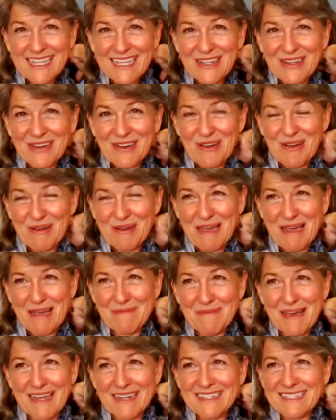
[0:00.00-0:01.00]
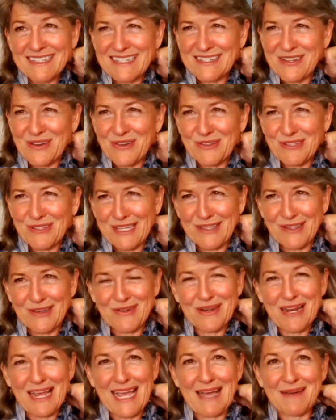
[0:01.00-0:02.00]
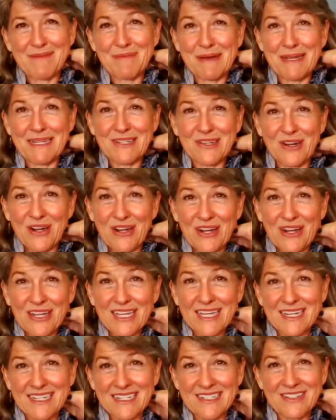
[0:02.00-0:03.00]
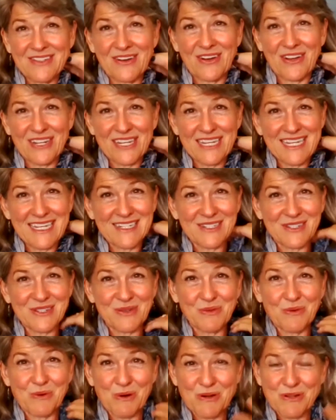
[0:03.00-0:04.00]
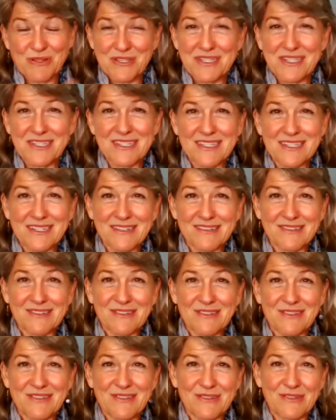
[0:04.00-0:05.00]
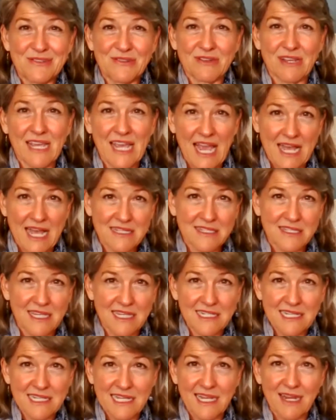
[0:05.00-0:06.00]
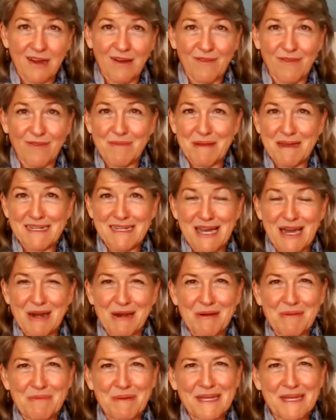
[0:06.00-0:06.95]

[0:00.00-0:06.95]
I'm not totally alone. I have my dog and a donkey and 2 horses and 2 cats I take care of for my daughter.